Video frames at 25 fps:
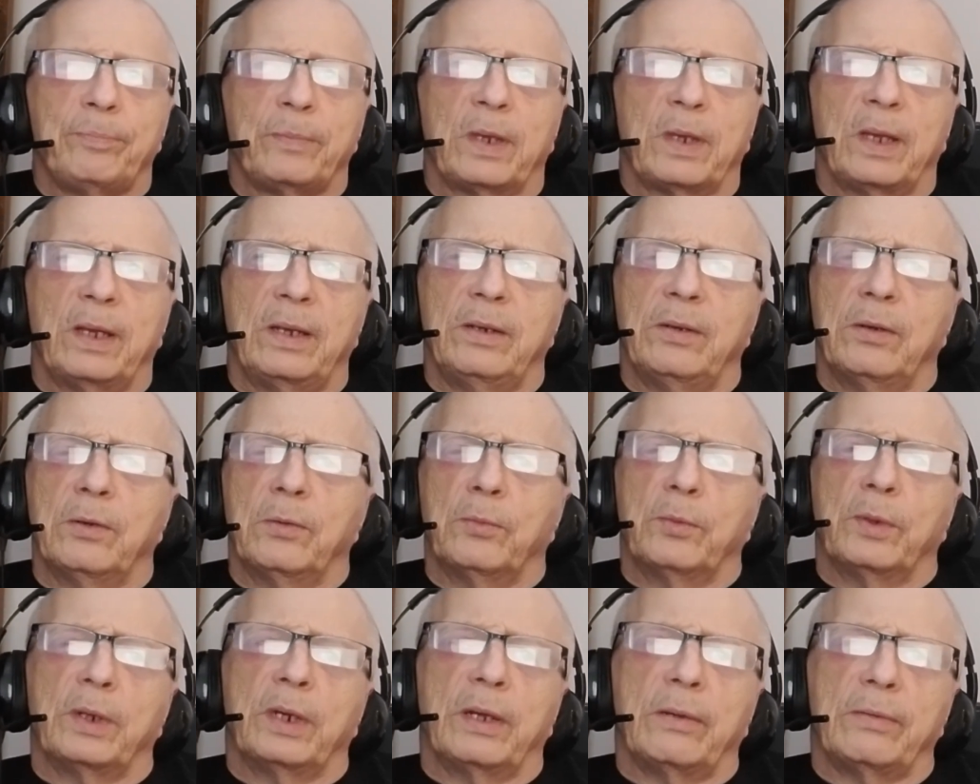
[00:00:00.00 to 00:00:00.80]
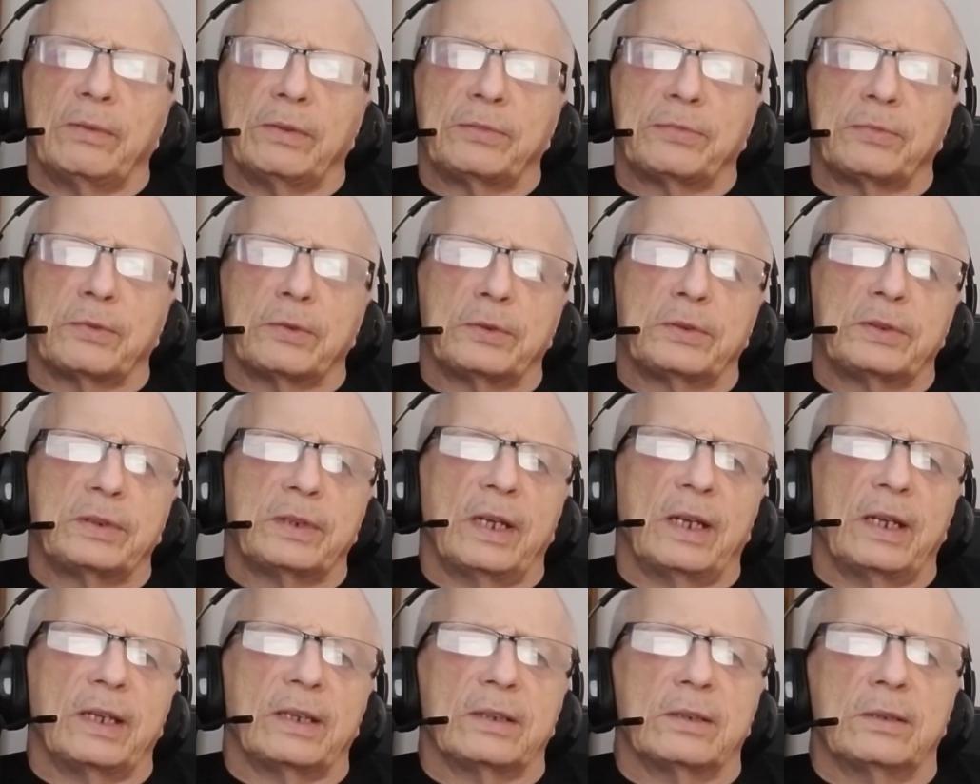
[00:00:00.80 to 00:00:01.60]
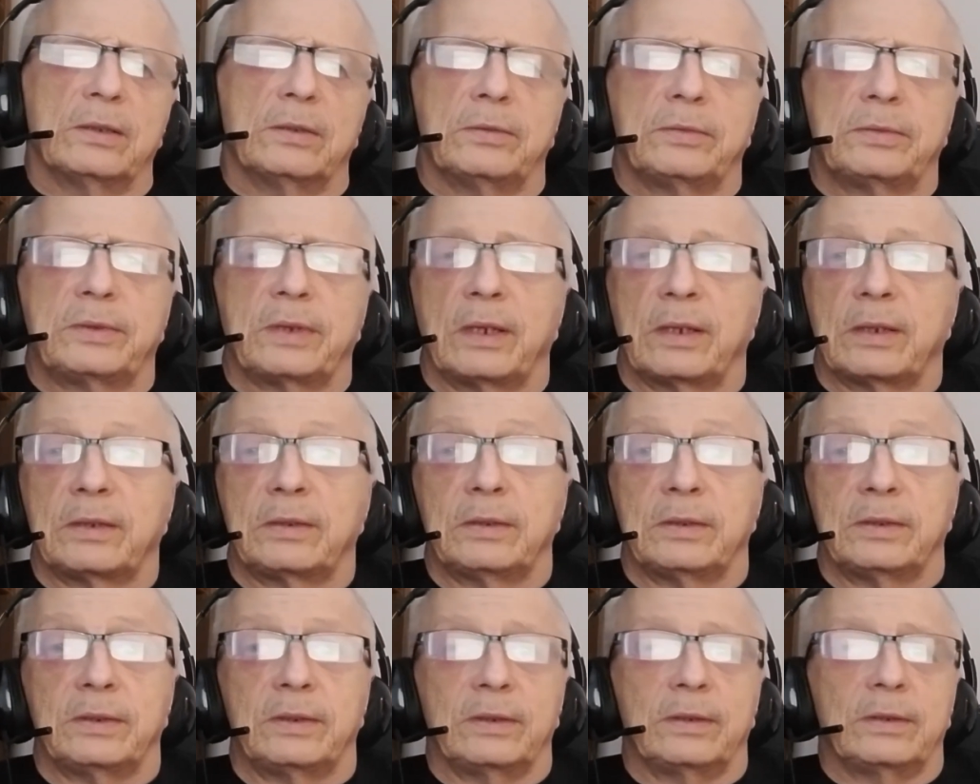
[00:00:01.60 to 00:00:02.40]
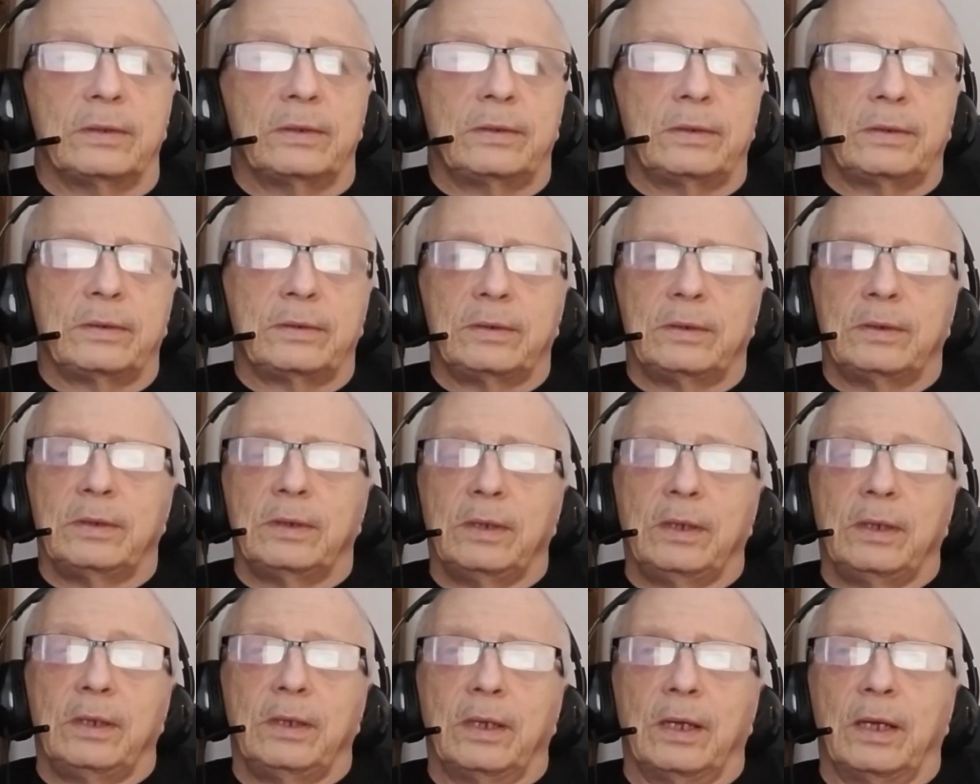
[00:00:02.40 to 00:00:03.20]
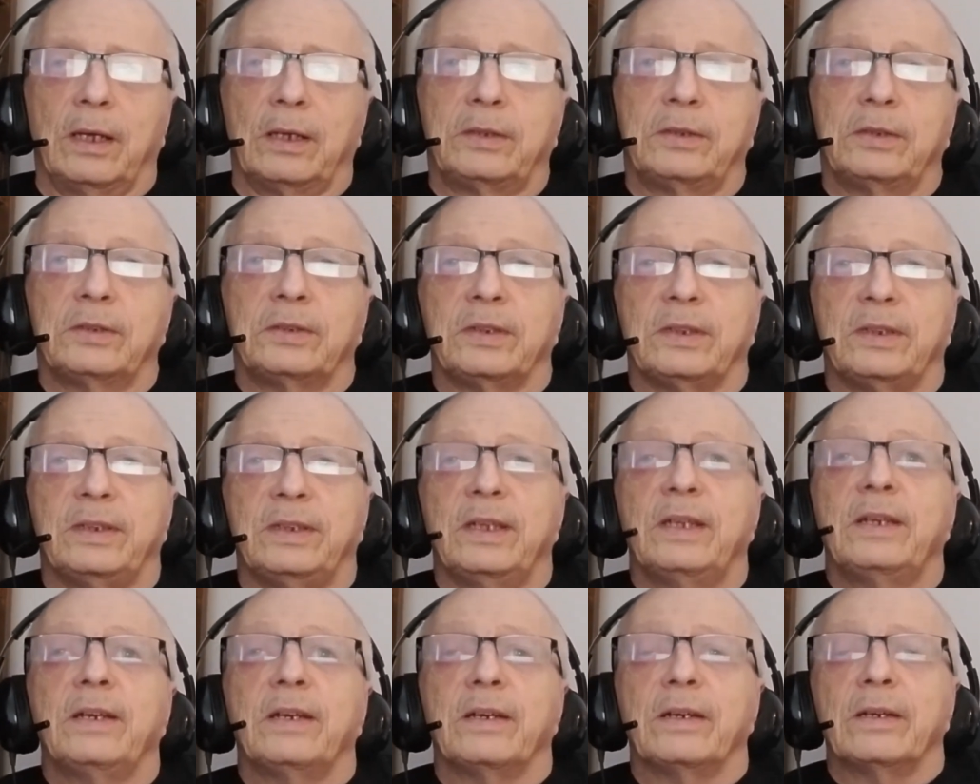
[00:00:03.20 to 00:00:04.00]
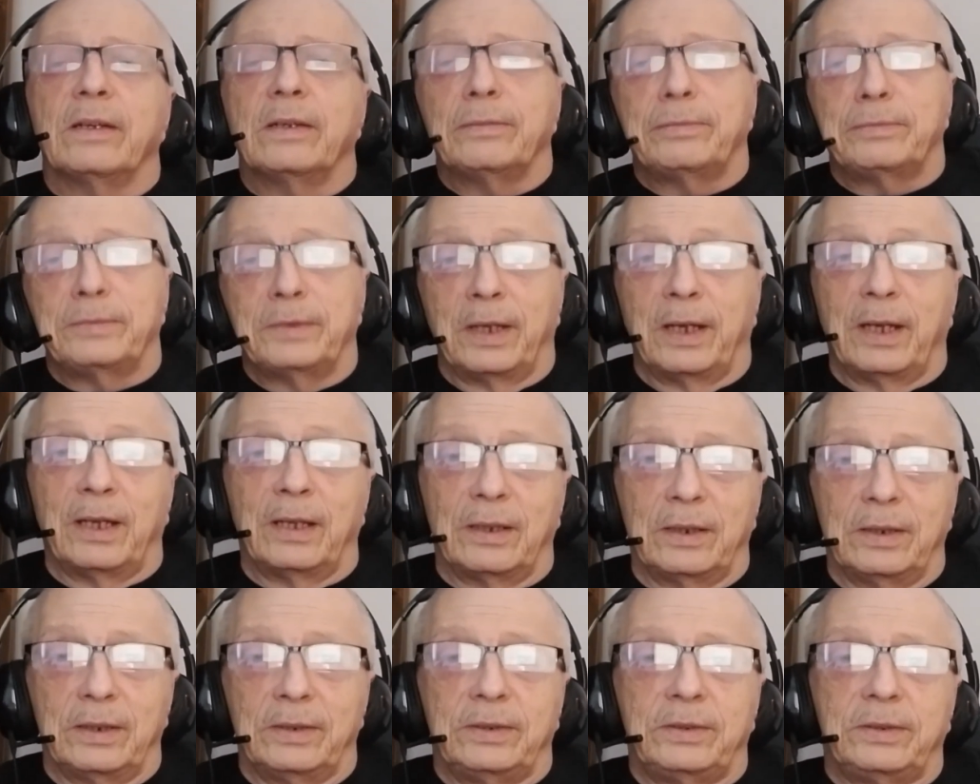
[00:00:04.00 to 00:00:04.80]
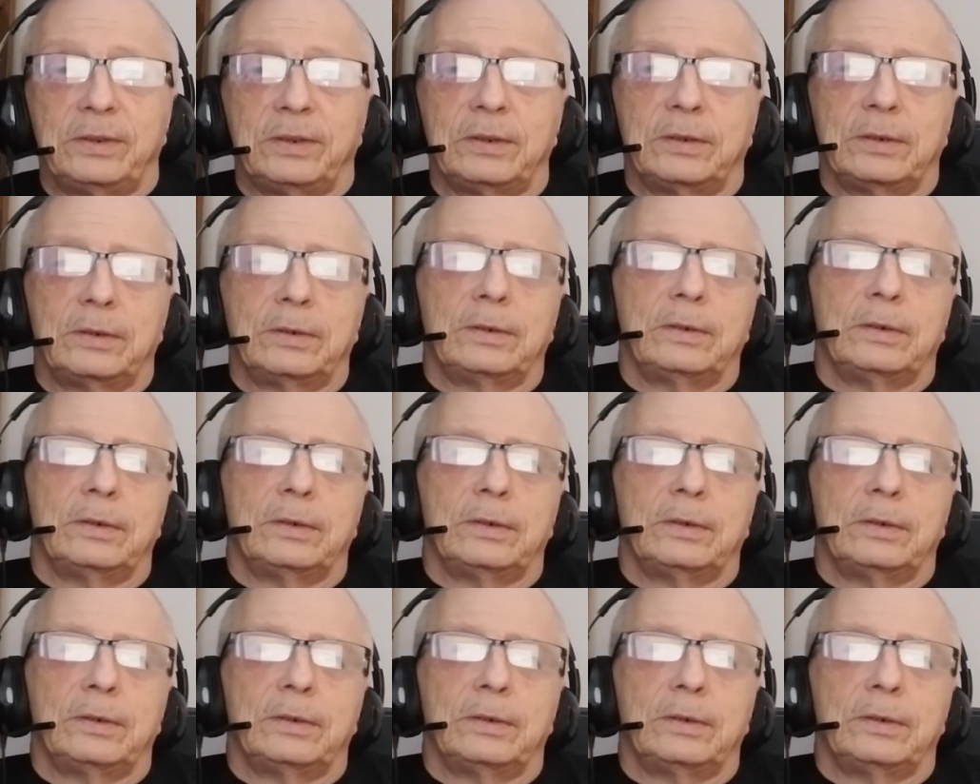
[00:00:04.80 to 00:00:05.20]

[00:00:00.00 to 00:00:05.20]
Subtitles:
I know when I was first diagnosed, I couldn't get enough knowledge.